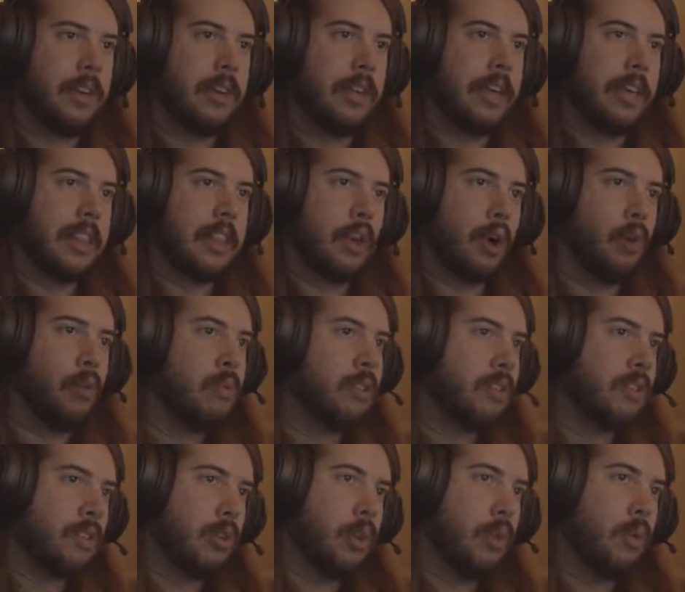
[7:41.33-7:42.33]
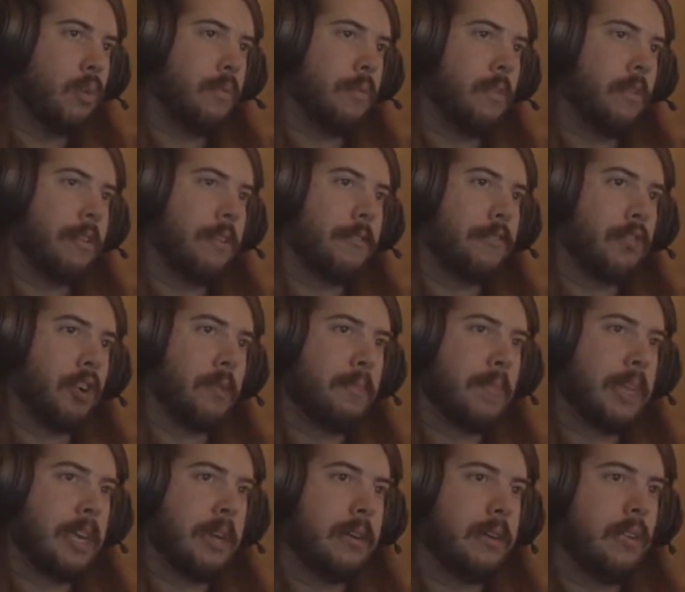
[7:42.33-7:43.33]
Like, they're always so
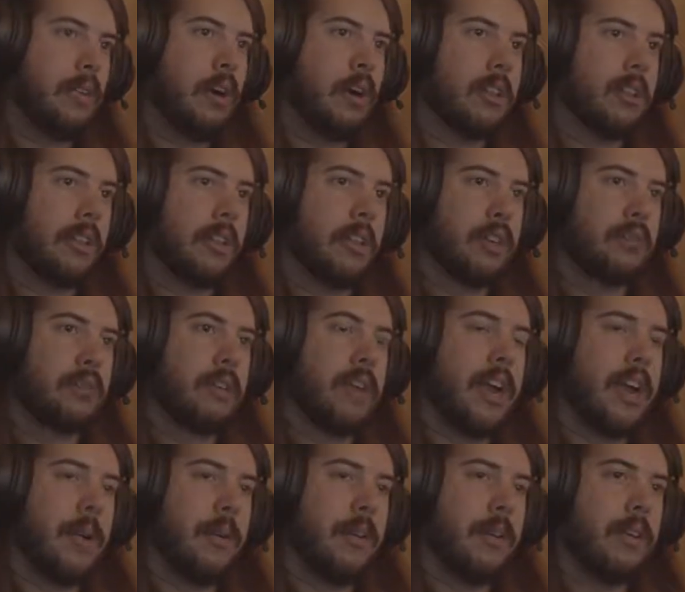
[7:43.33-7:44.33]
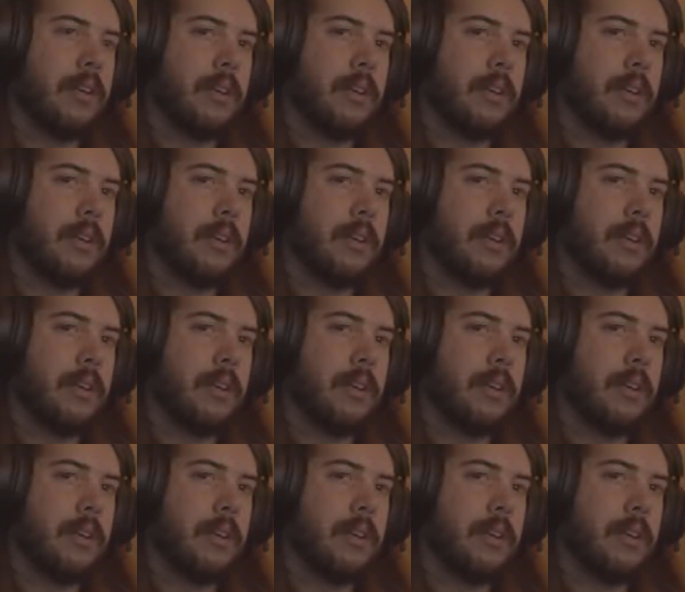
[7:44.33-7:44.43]
firmly locked on the ground.